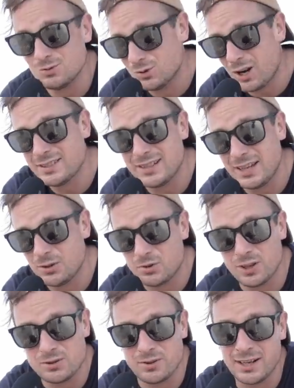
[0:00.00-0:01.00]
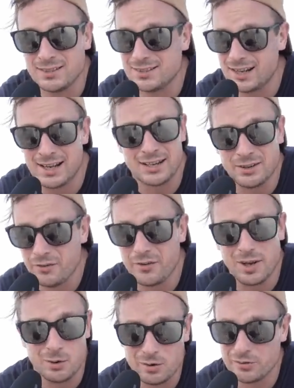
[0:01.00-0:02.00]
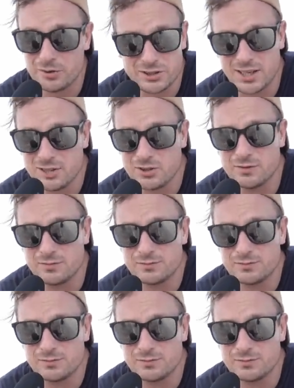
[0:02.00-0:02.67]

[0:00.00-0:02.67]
rising interest rates and a fear of recession.